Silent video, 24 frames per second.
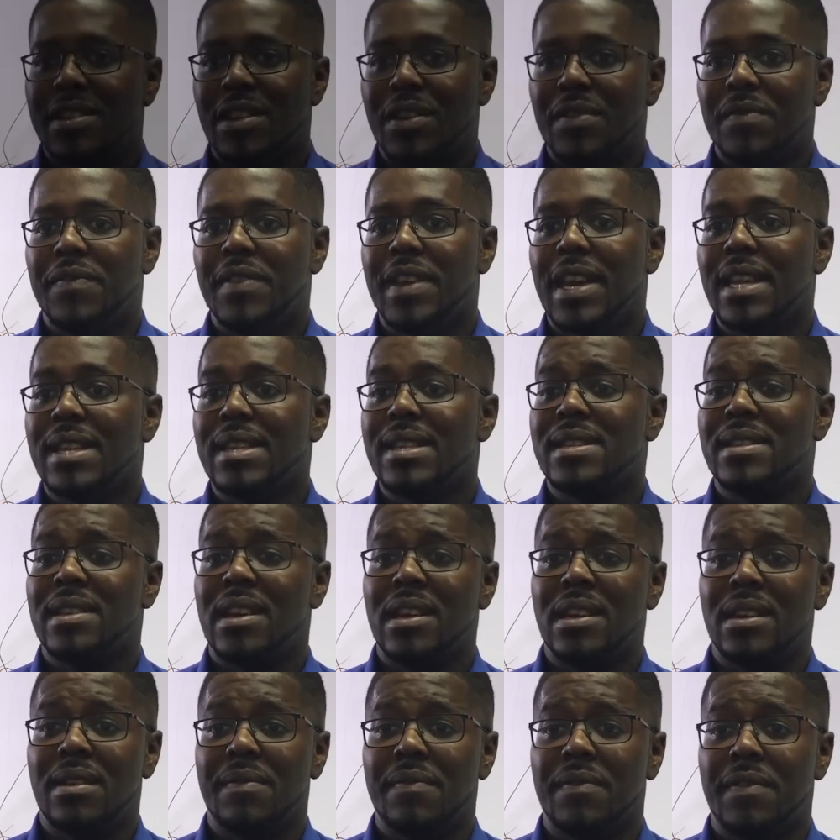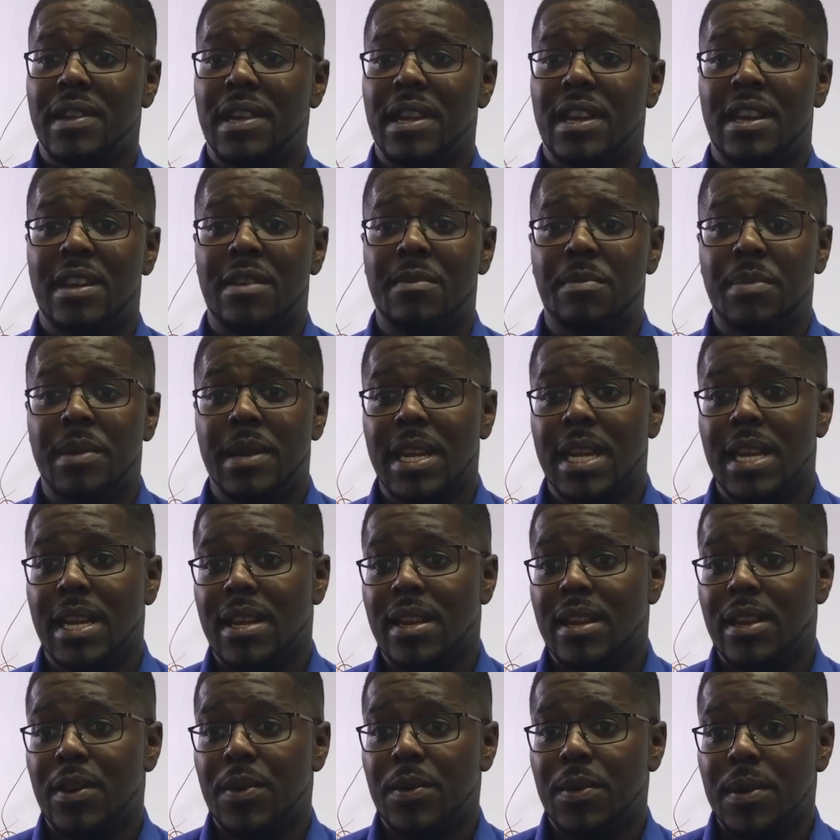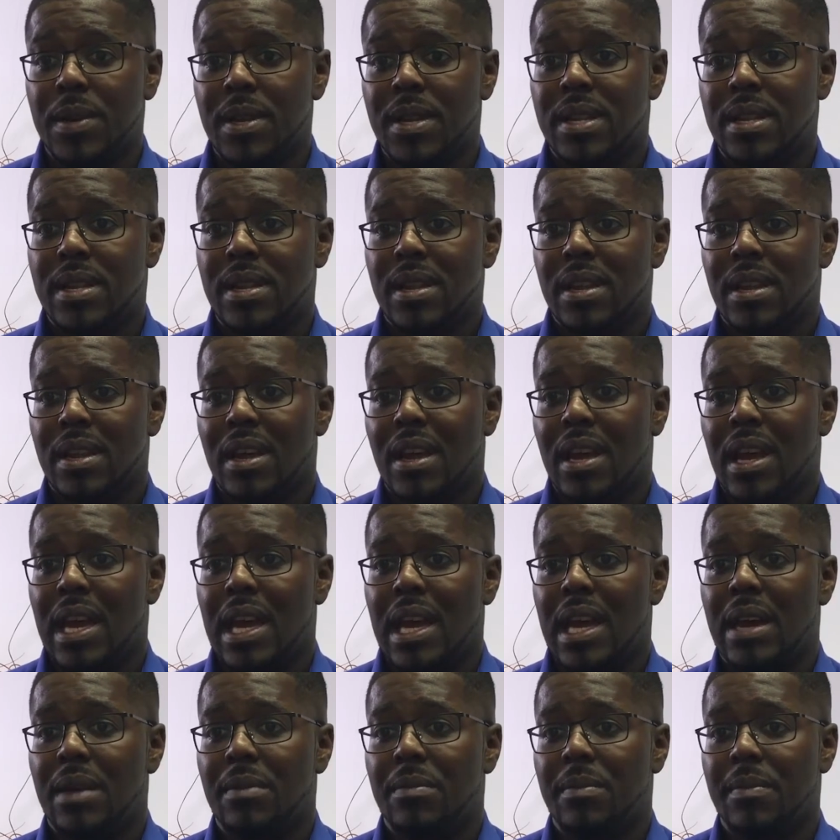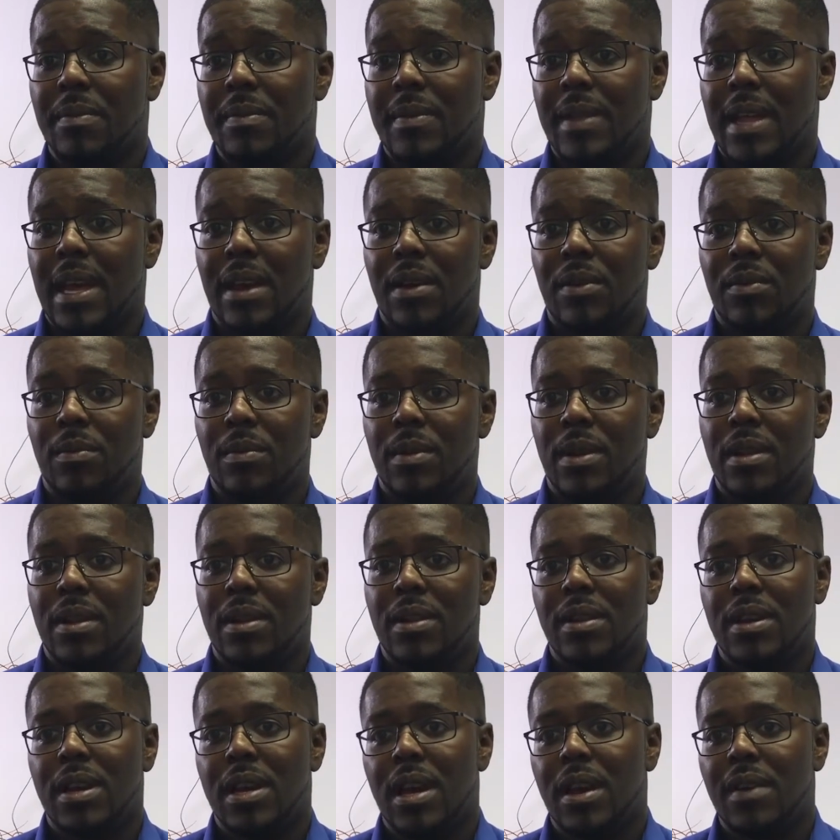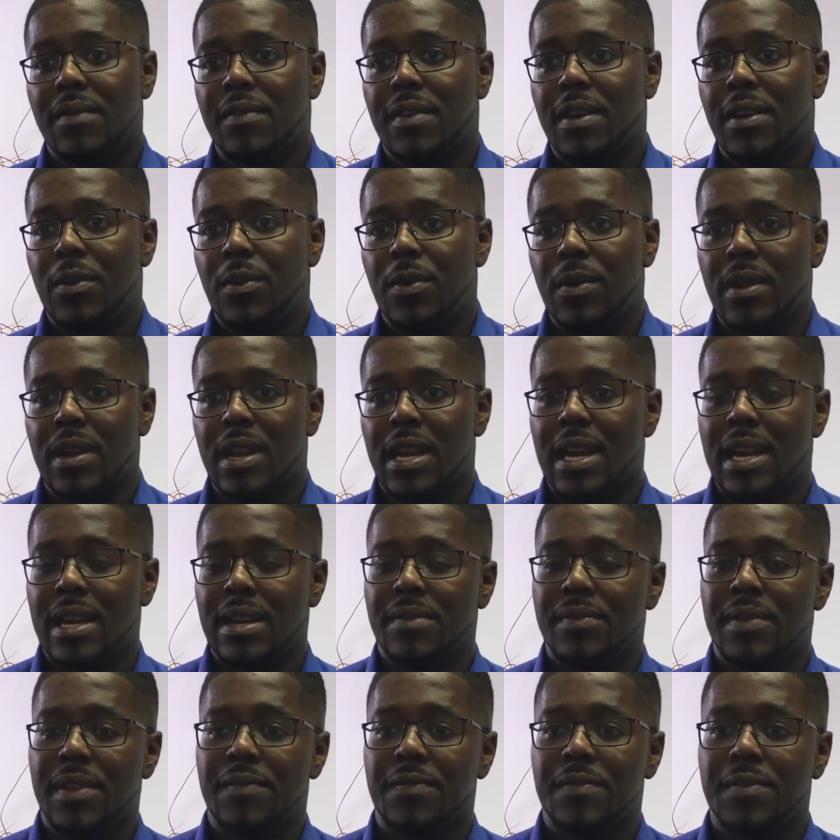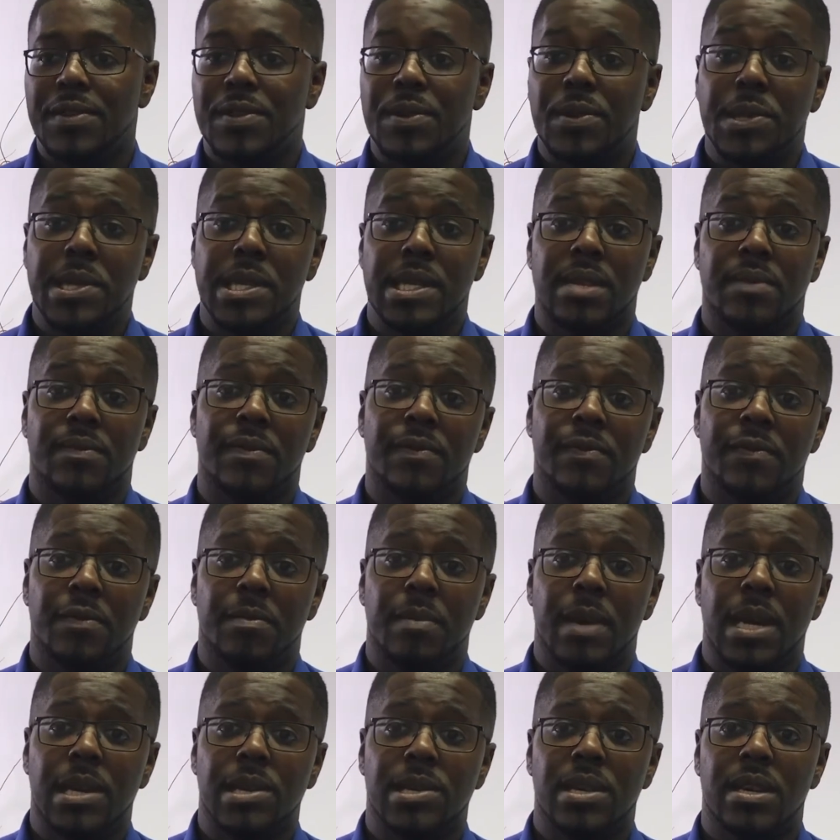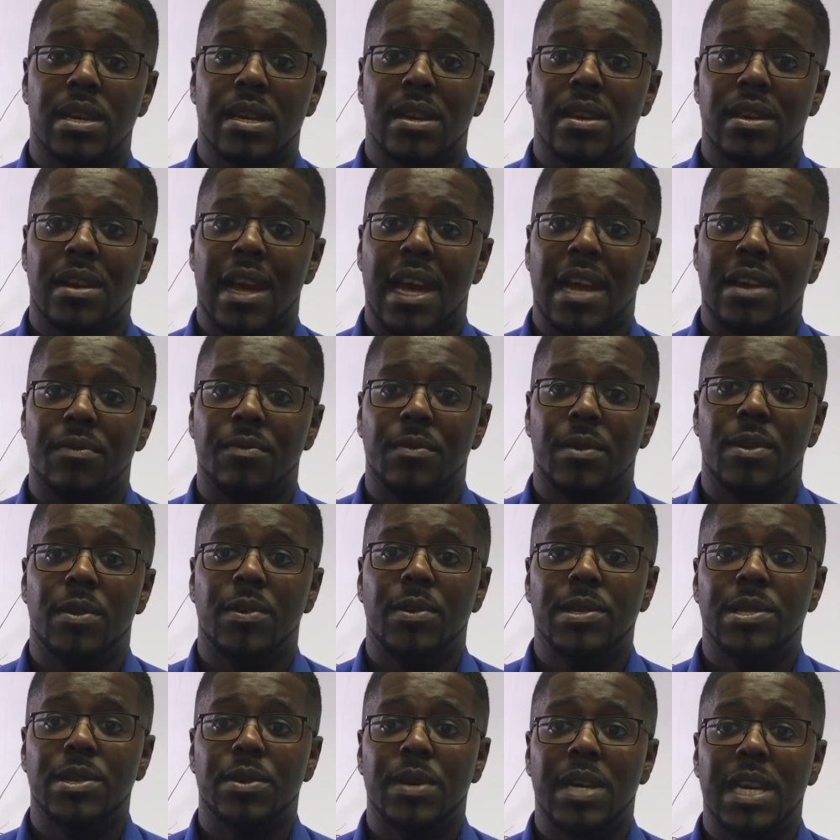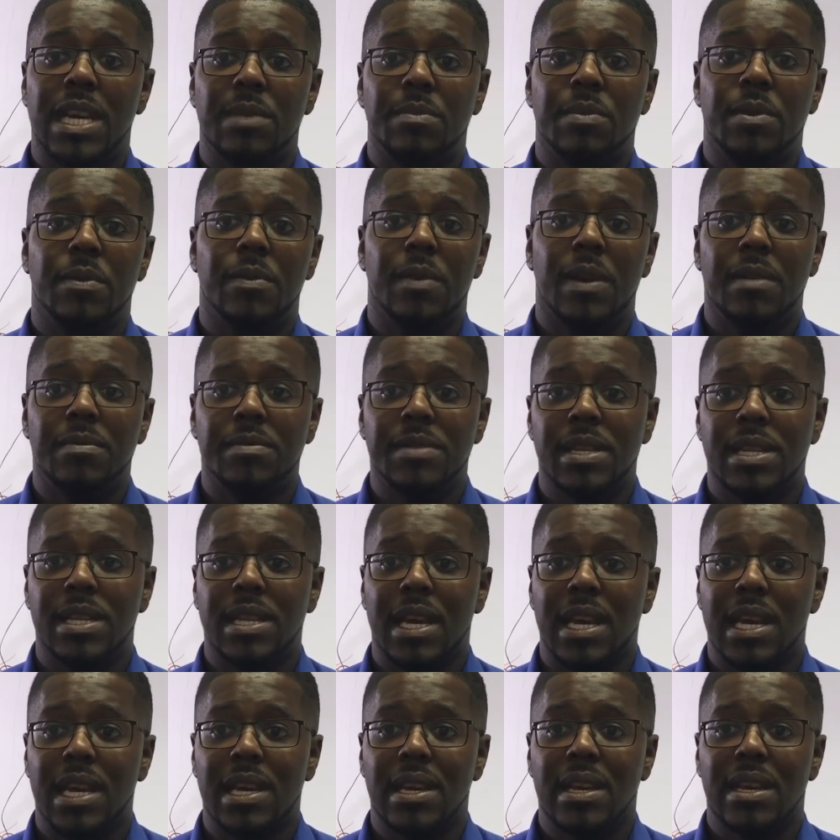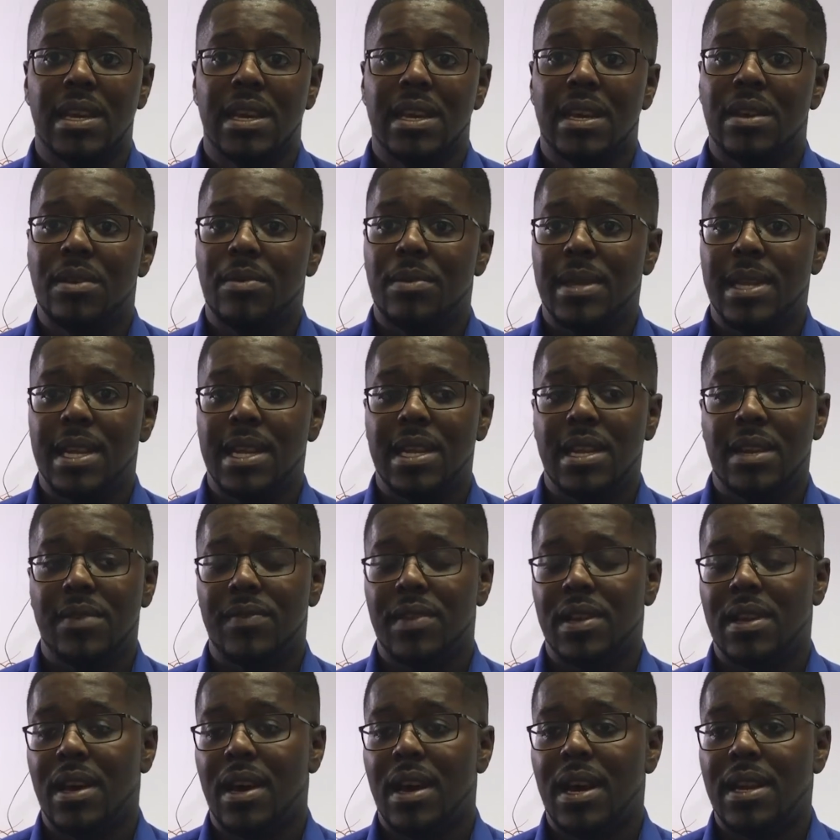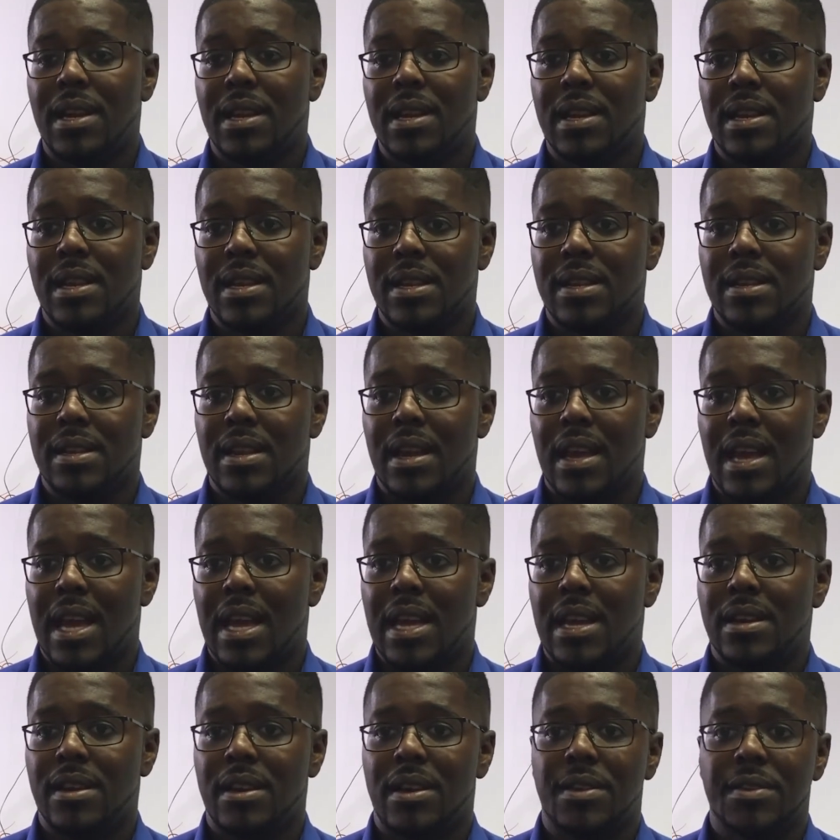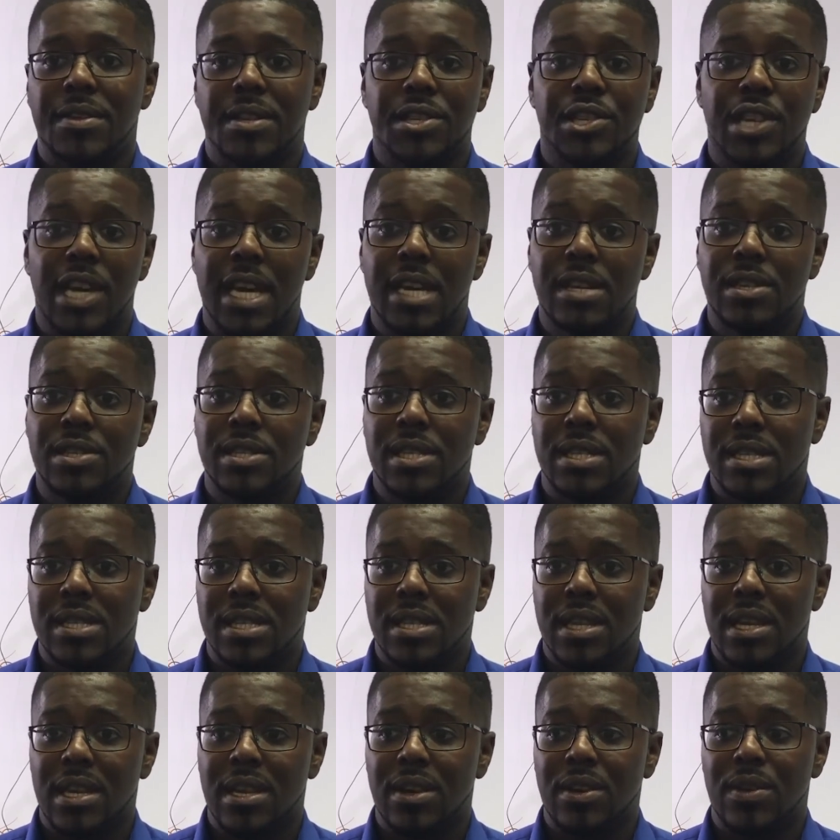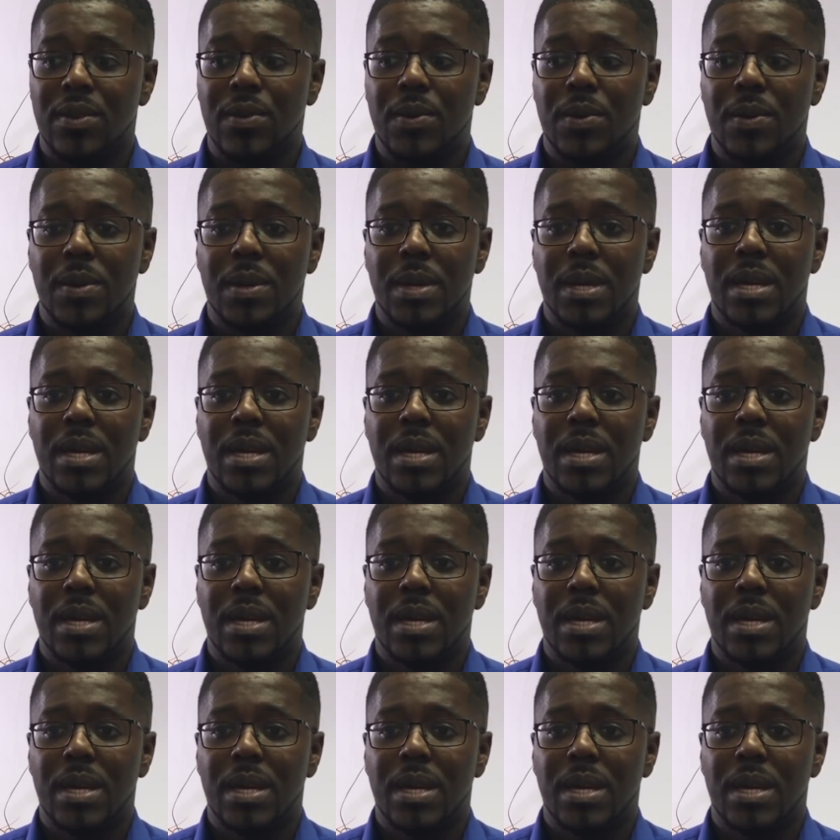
Don't forget to sign up for the accompanying notes that will cover all of the kind of different sources of information and will also keep you up to date with any of the guidance and other changes in law.